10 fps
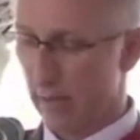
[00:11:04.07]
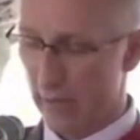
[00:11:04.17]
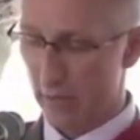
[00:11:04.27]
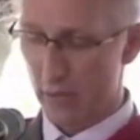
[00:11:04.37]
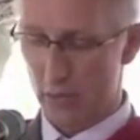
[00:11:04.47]
the
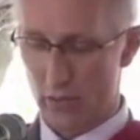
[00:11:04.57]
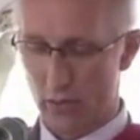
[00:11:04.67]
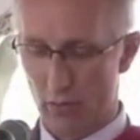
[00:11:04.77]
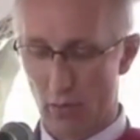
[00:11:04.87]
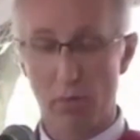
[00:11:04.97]

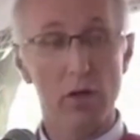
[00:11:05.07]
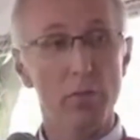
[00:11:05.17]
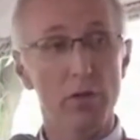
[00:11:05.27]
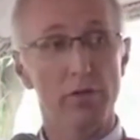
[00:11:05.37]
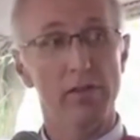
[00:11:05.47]
Institute will
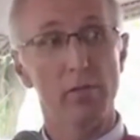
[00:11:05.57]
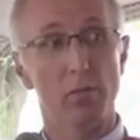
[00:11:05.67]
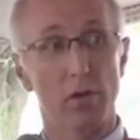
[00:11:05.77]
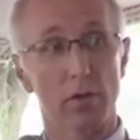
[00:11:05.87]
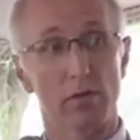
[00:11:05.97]
purposefully
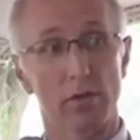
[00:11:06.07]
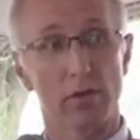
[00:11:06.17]
build